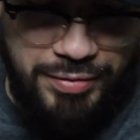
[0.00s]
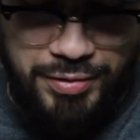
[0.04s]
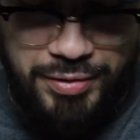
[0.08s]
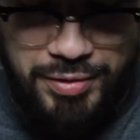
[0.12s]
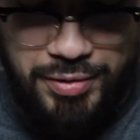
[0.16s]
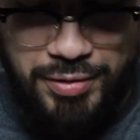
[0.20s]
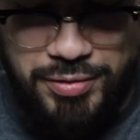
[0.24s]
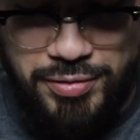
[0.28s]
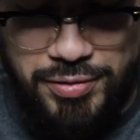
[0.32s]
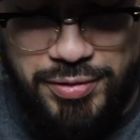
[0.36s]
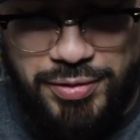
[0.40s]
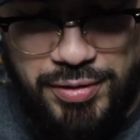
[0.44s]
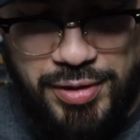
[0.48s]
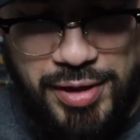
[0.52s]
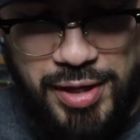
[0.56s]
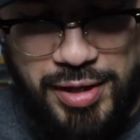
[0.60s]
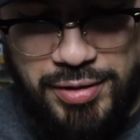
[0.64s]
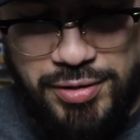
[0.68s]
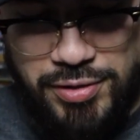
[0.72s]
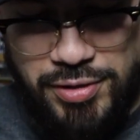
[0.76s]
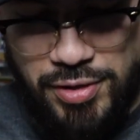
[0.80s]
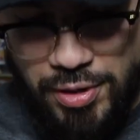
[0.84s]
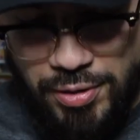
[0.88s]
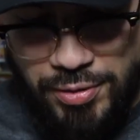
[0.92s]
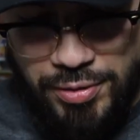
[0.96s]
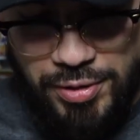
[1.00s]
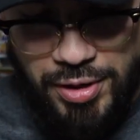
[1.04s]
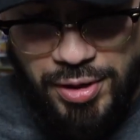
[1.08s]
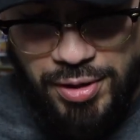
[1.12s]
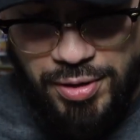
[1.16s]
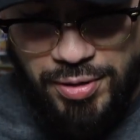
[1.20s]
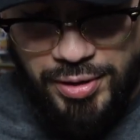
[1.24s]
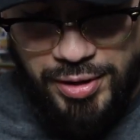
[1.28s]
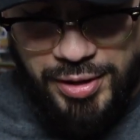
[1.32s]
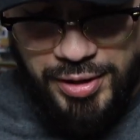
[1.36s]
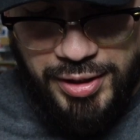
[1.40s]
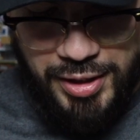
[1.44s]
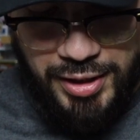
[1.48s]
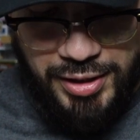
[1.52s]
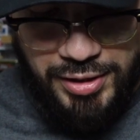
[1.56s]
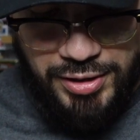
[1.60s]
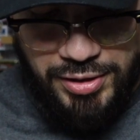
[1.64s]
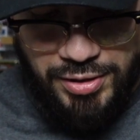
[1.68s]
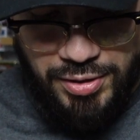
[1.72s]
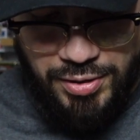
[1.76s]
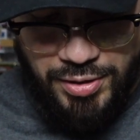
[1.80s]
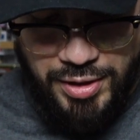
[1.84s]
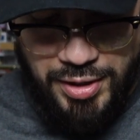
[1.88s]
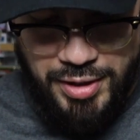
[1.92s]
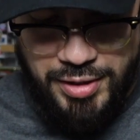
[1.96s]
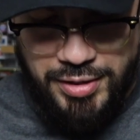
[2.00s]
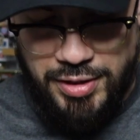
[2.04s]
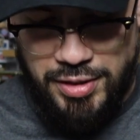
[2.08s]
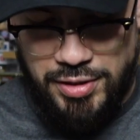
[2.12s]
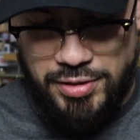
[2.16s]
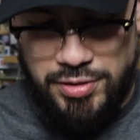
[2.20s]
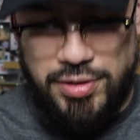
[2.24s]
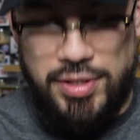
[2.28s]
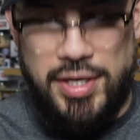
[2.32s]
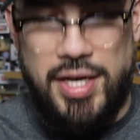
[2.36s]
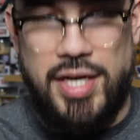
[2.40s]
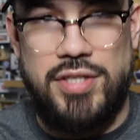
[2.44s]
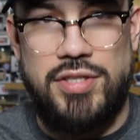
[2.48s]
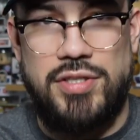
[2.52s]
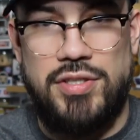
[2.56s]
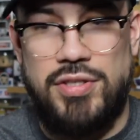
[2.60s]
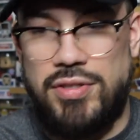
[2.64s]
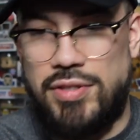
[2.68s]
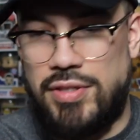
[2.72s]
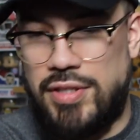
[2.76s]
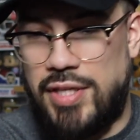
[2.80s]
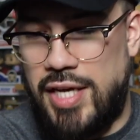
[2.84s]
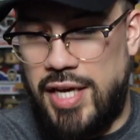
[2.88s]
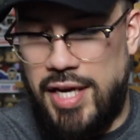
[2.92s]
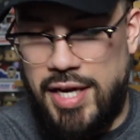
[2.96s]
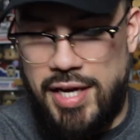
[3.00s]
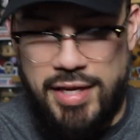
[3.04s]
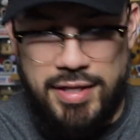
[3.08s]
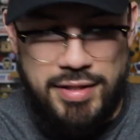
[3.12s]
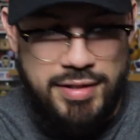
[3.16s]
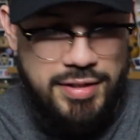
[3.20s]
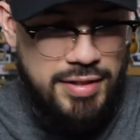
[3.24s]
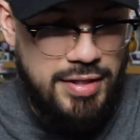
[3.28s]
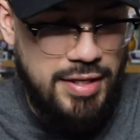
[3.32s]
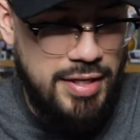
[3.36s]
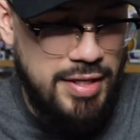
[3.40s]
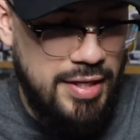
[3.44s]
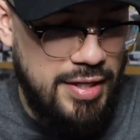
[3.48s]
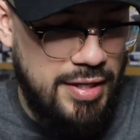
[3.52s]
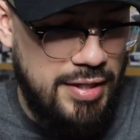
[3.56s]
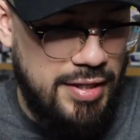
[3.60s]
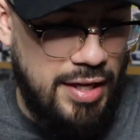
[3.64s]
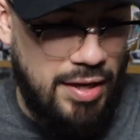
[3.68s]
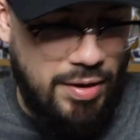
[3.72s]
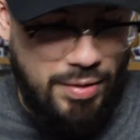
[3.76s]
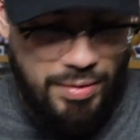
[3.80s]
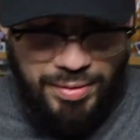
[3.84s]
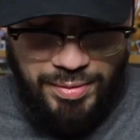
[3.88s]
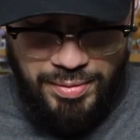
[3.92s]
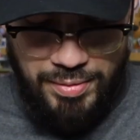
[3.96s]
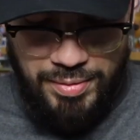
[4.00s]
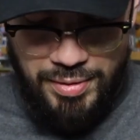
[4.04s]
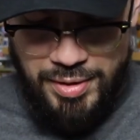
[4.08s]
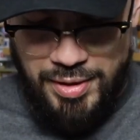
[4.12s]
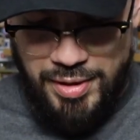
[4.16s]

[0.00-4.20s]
For those of you that don't know or collect sodas, the internationals cans, they don't.